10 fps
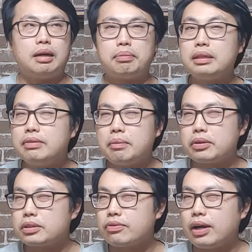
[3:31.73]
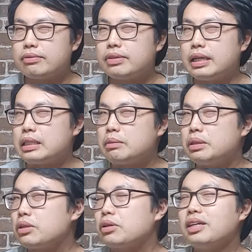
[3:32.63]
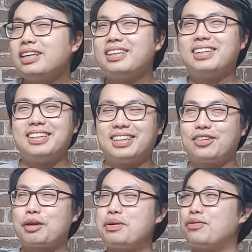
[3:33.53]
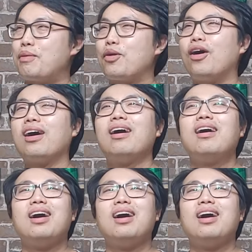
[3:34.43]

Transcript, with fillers: I believe that beer is a five eight beer. Correct me if I'm wrong.